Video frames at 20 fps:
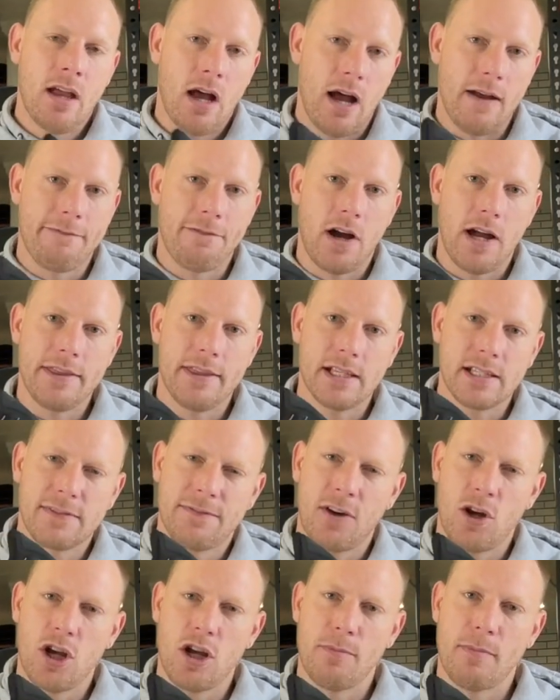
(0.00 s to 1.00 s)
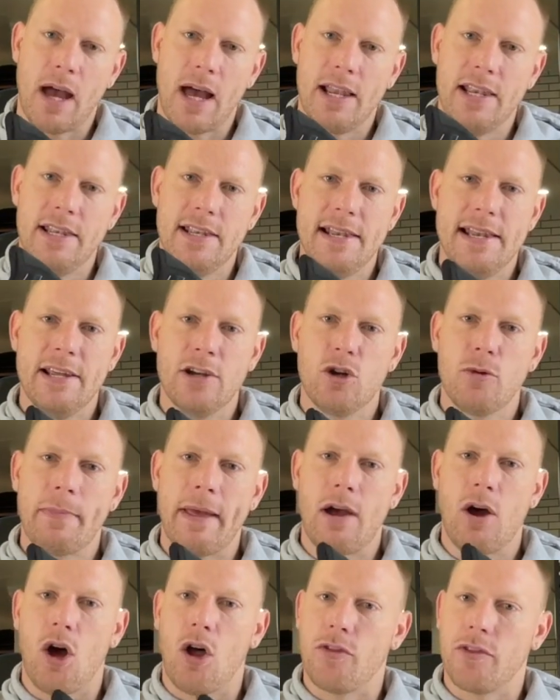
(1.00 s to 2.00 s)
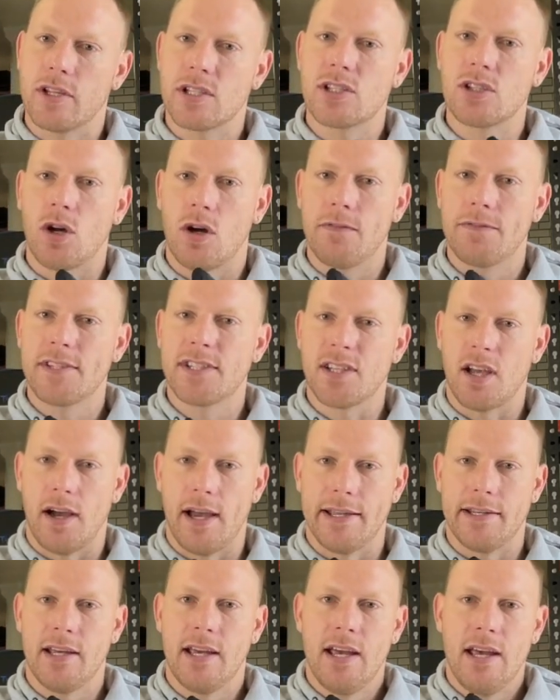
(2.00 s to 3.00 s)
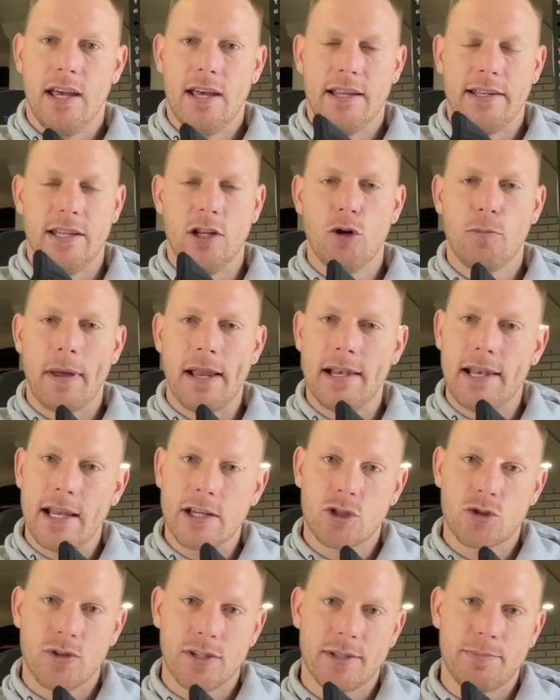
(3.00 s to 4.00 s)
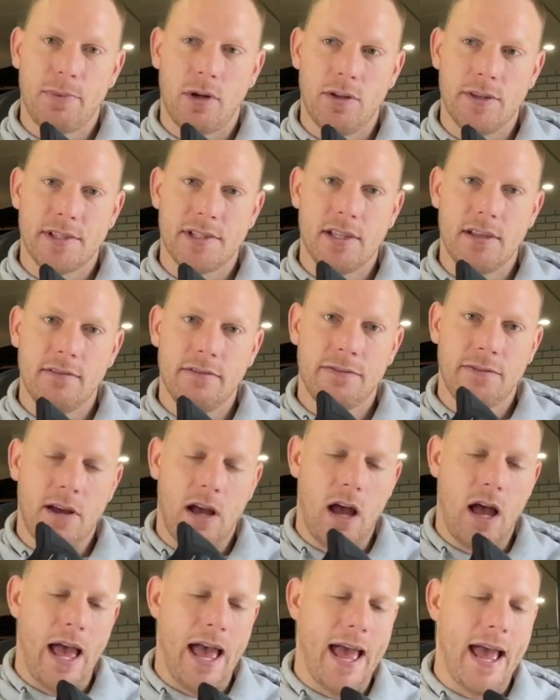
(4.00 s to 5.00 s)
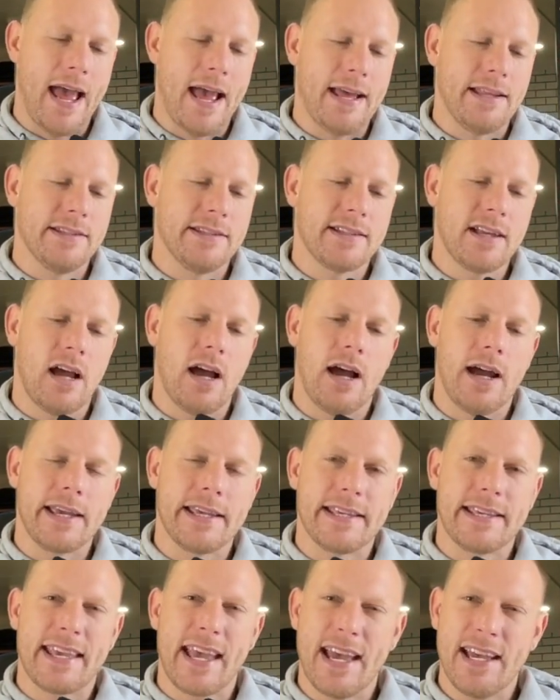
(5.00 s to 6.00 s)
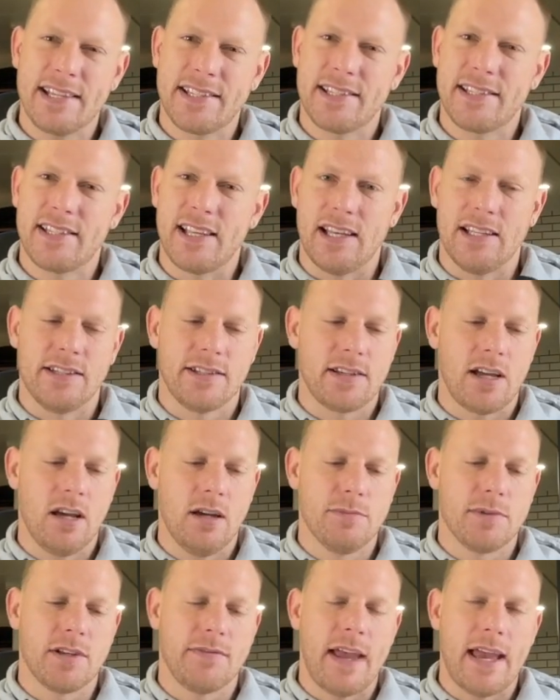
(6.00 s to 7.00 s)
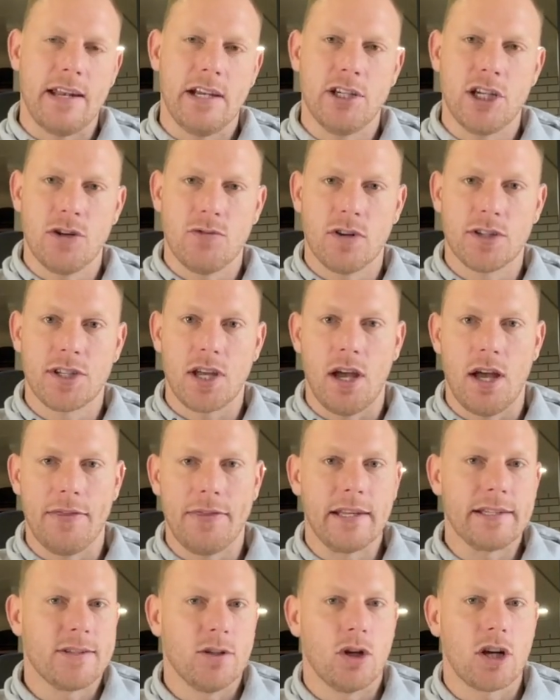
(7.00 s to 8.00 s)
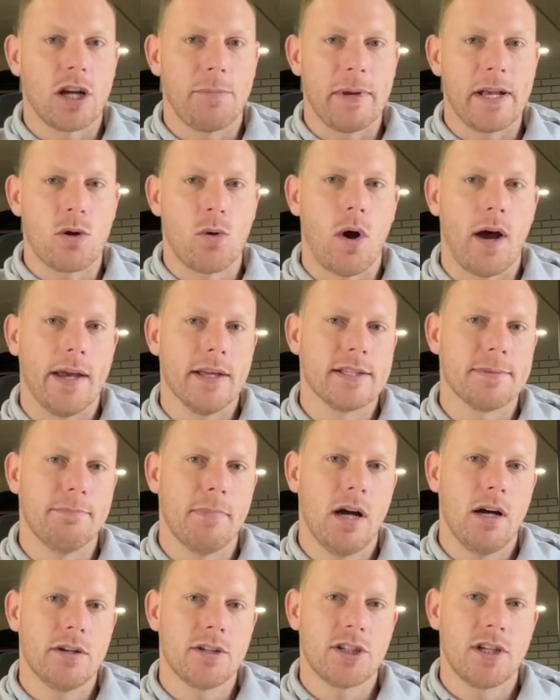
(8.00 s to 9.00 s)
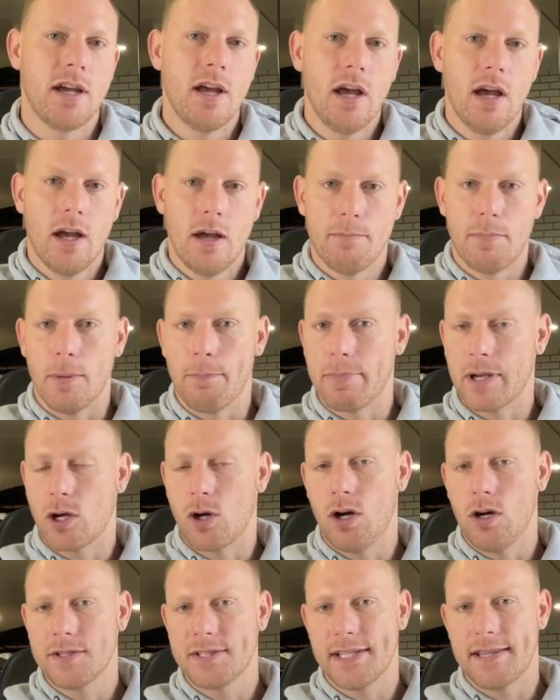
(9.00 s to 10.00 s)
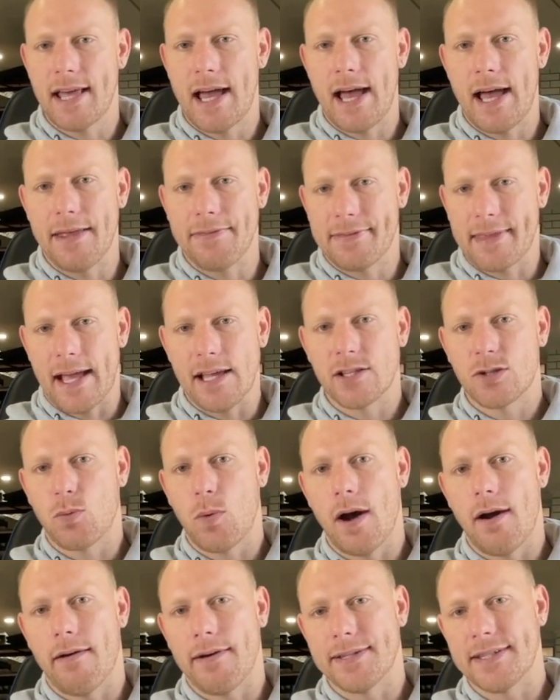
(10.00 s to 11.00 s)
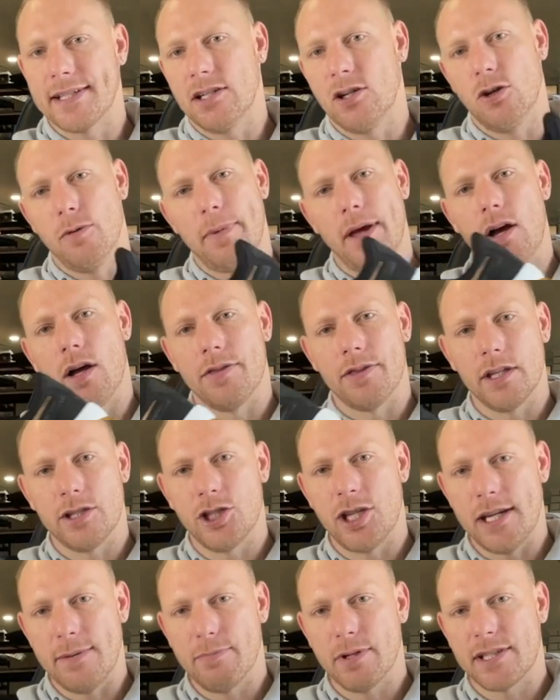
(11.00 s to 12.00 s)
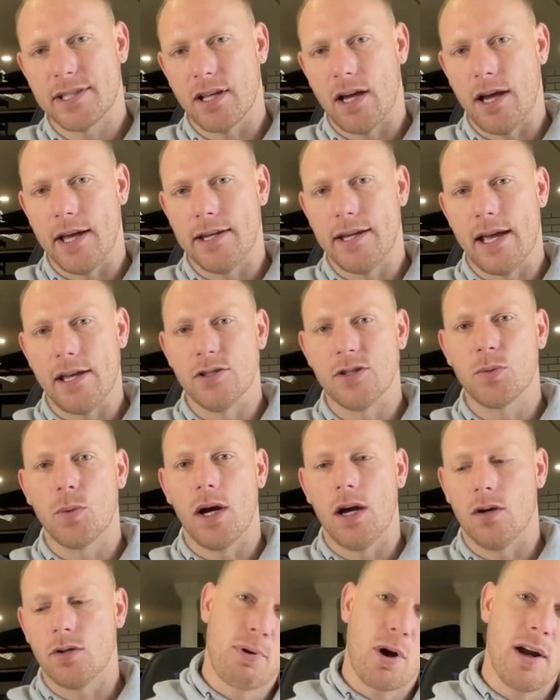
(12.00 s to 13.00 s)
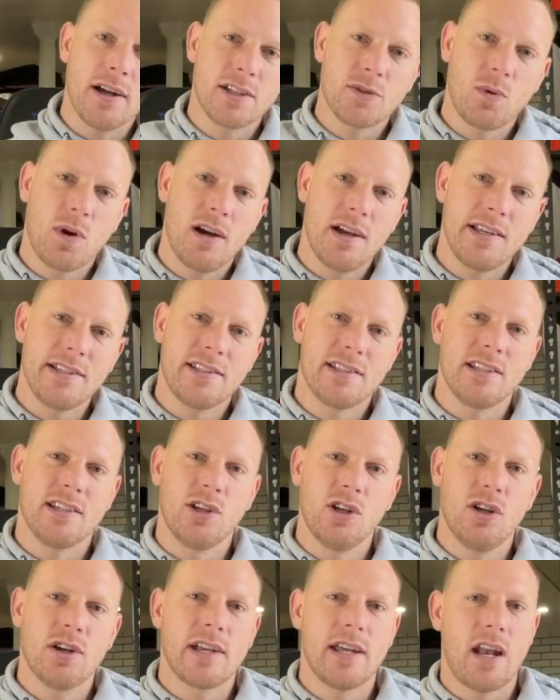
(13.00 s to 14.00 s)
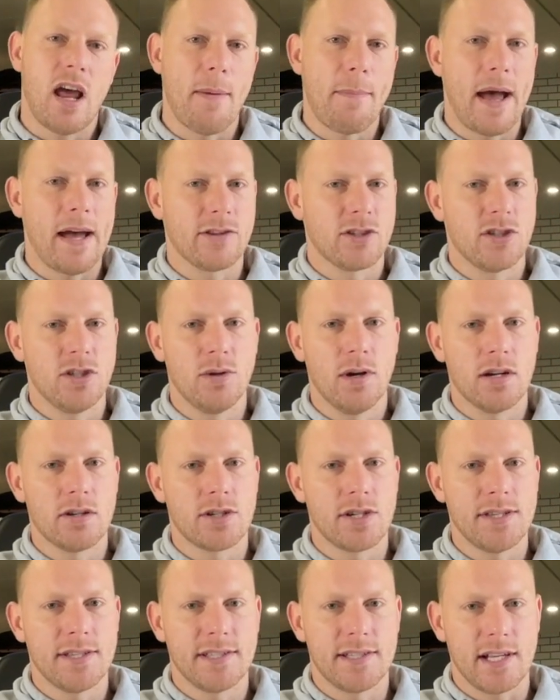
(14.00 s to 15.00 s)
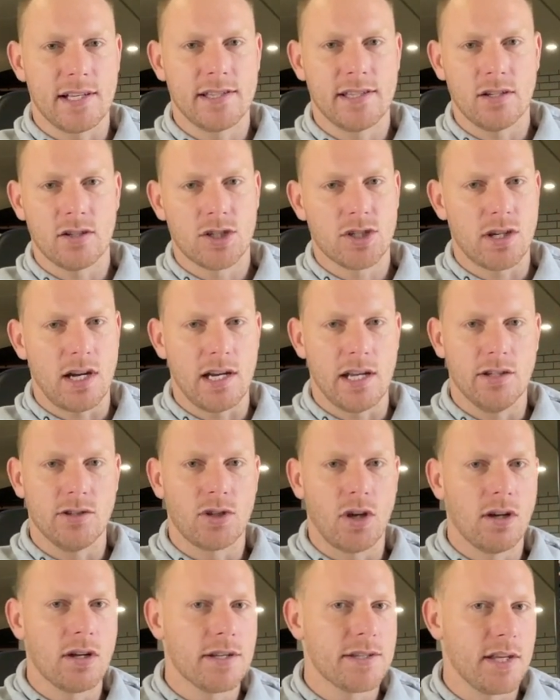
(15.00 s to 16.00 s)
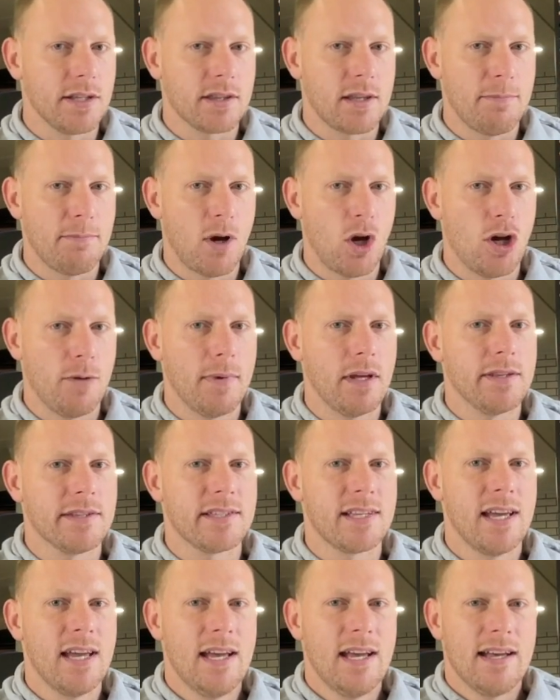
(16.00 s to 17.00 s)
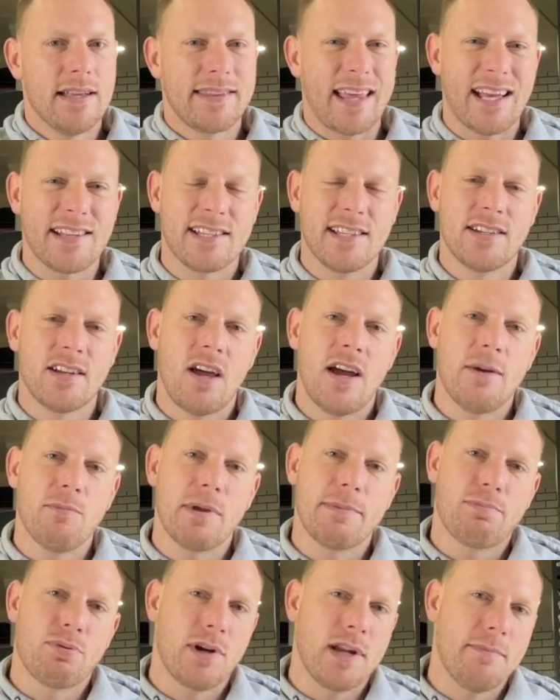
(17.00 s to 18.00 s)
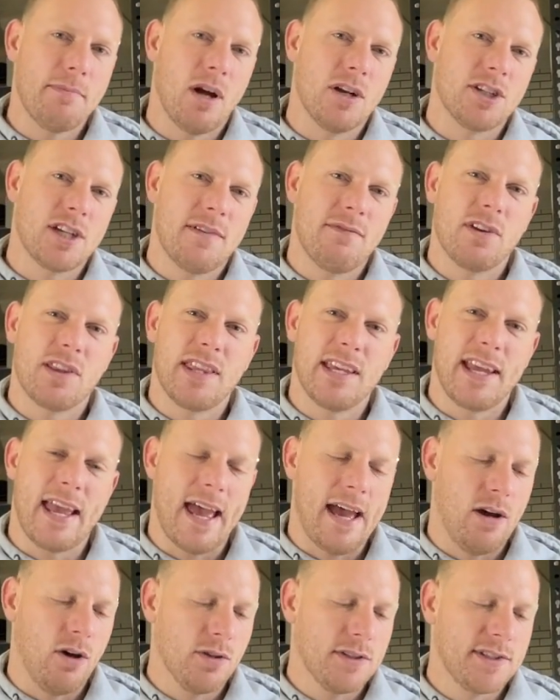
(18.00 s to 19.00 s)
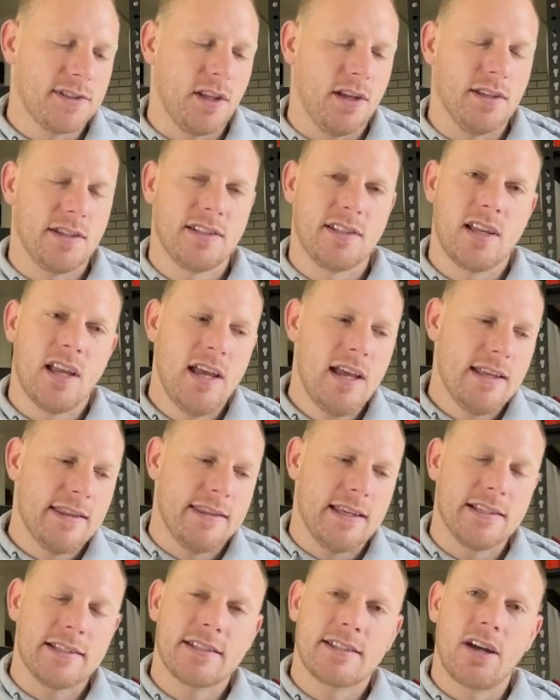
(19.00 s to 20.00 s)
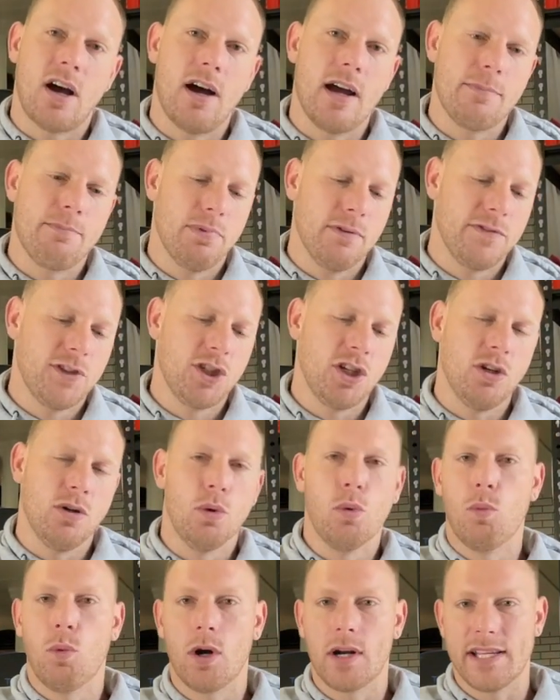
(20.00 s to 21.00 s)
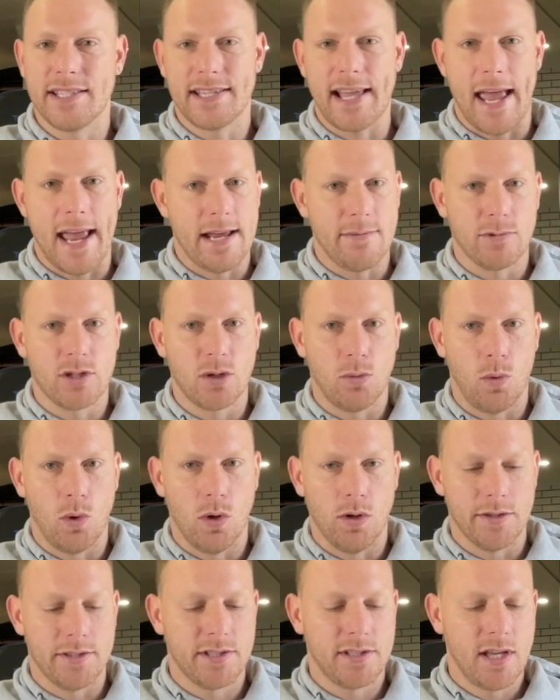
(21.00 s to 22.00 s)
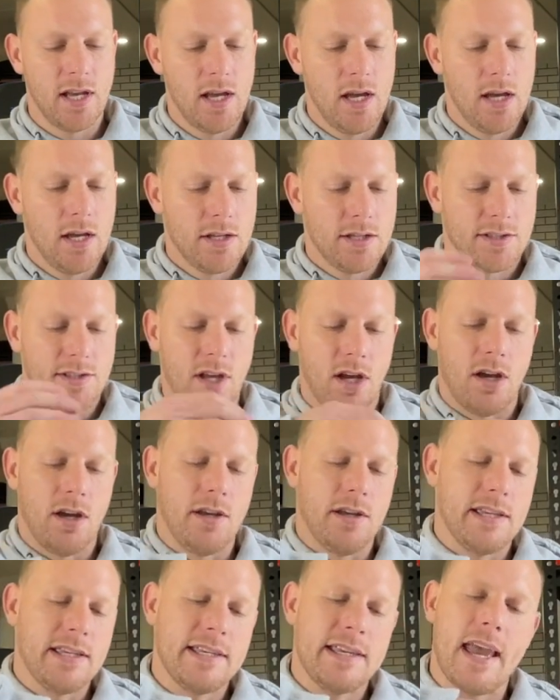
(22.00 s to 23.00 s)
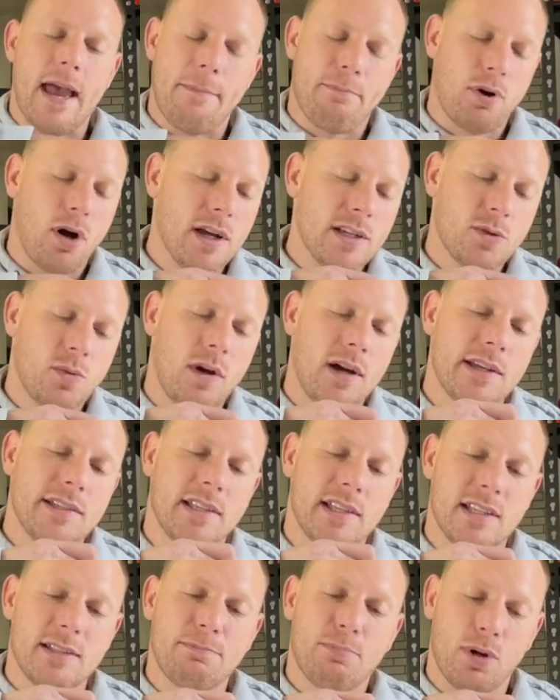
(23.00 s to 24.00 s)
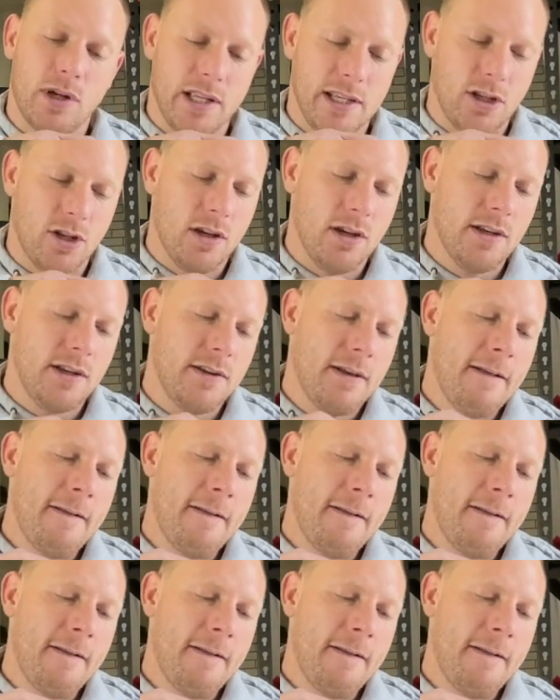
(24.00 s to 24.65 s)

I find this foam a little bit on the soft side, a little bit less responsive, and I guess in terms of energy return, there's not going to be quite as much, but because of that, that's where it's a little bit on the cheaper side as well. Price-wise, you're looking at about 260 Australian dollars at the moment. That's in line with pretty much everything else that's this type of shoe and what it's aimed towards. So yeah, price-wise is pretty good.